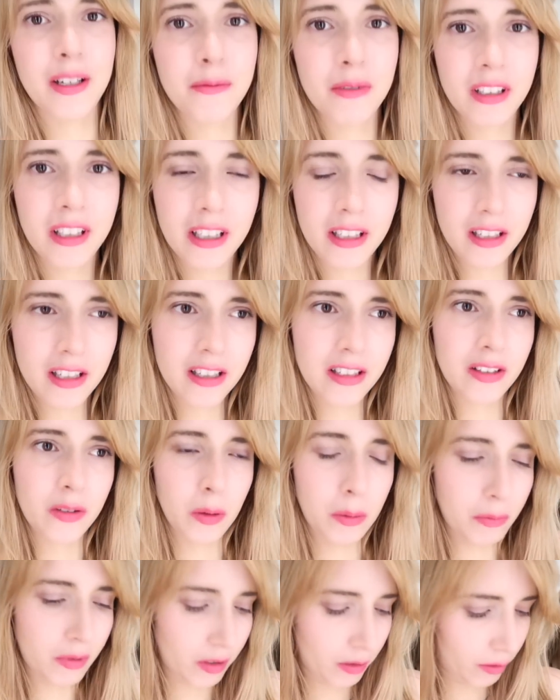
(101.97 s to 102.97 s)
I'm really into this
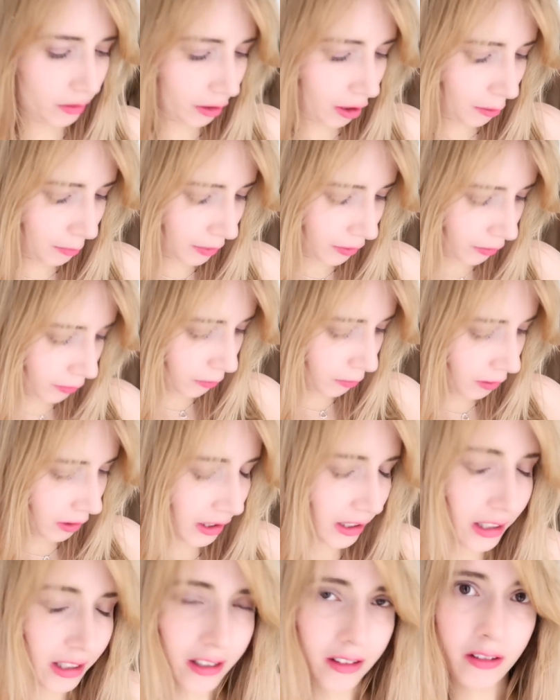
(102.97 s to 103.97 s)
swimsuit top. It's
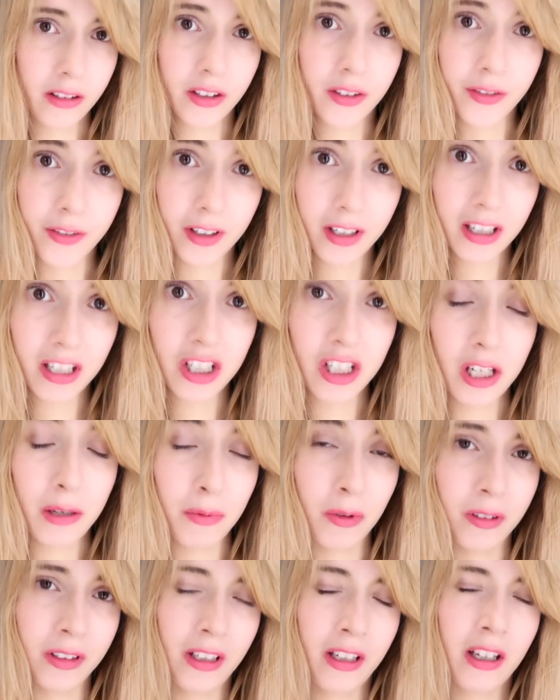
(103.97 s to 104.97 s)
really cute. It's very
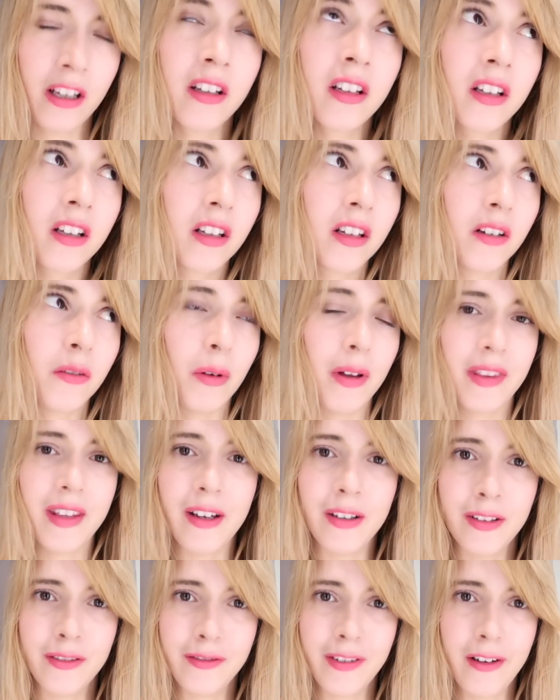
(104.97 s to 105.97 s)
cheap, only
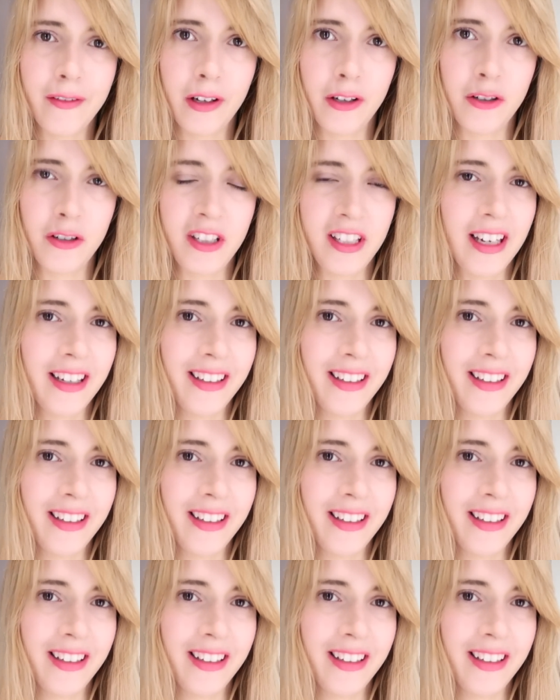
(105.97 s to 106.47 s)
1,500